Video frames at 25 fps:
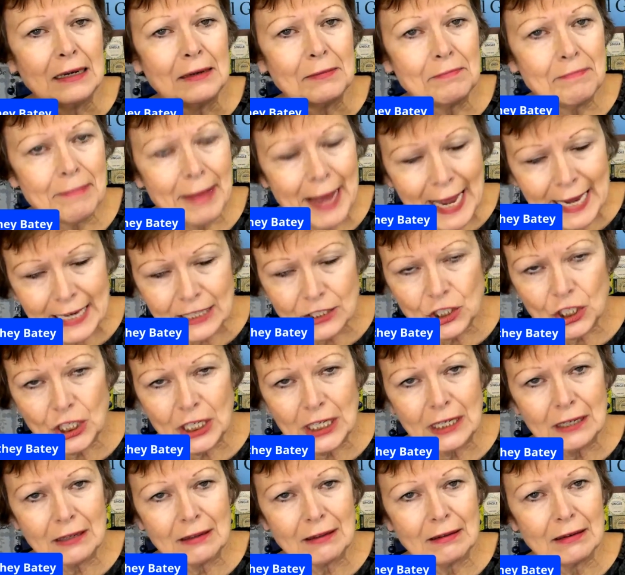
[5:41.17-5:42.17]

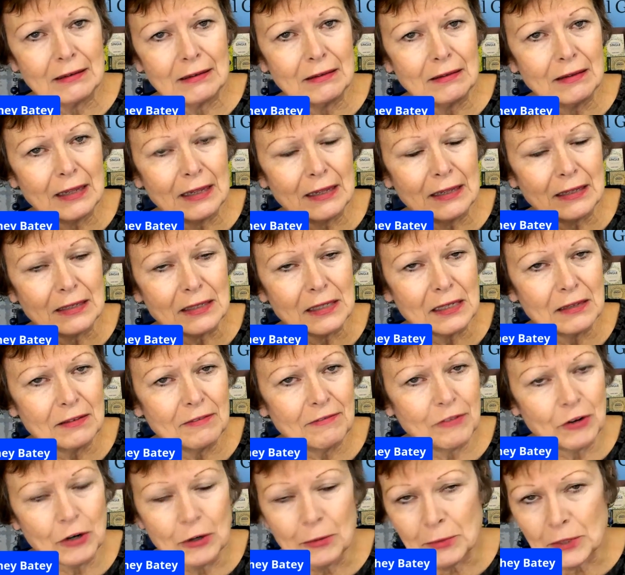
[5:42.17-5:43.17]
bashing the, the
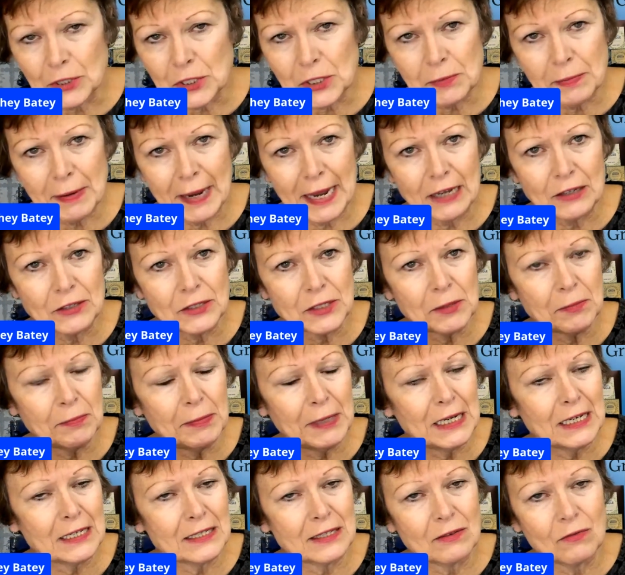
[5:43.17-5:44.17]
former spouse
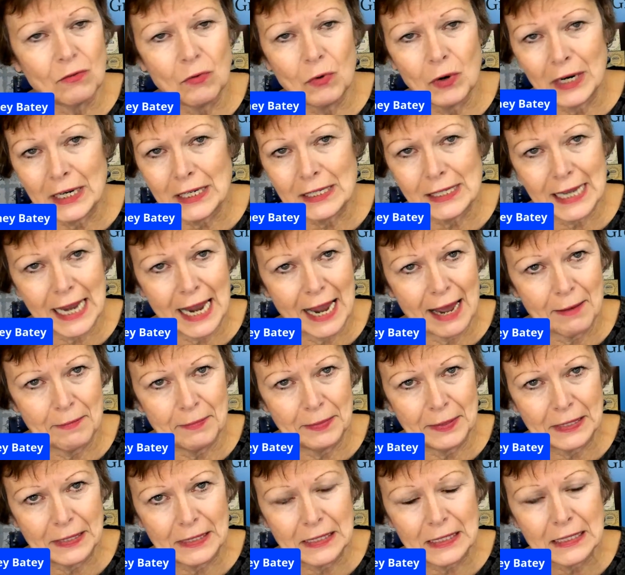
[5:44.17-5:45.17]
because of what has
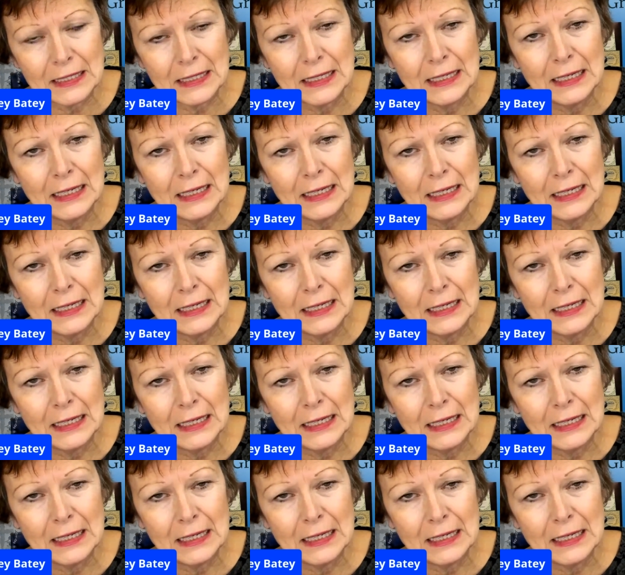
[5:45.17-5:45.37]
happened.